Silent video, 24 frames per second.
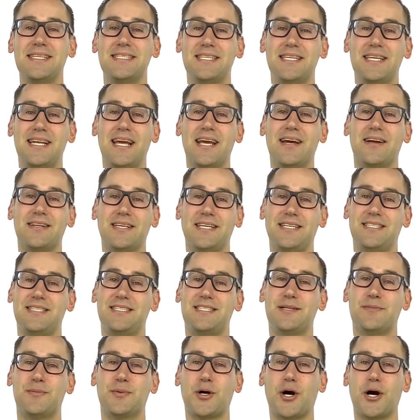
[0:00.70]
Today on Easy
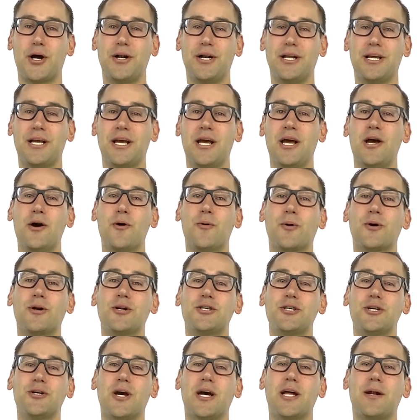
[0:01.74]
Simple Gardening, we're going to
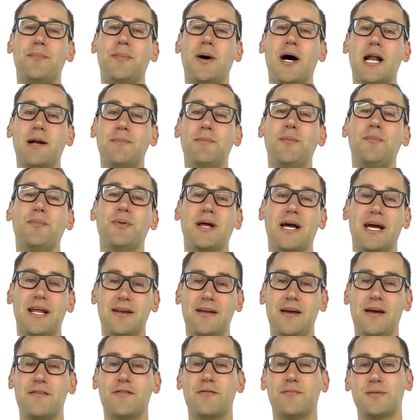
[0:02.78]
show you how to pot up a plant
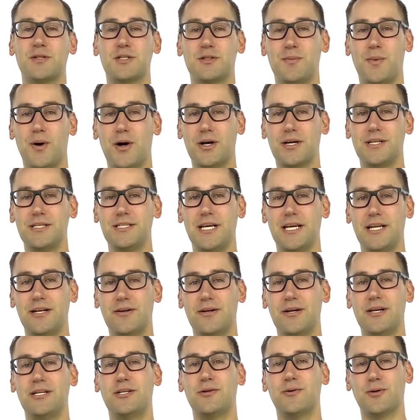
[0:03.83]
from a small container
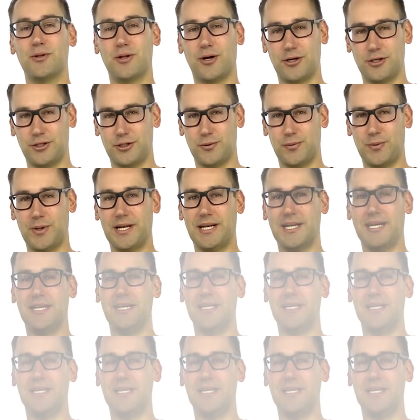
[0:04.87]
into a larger one.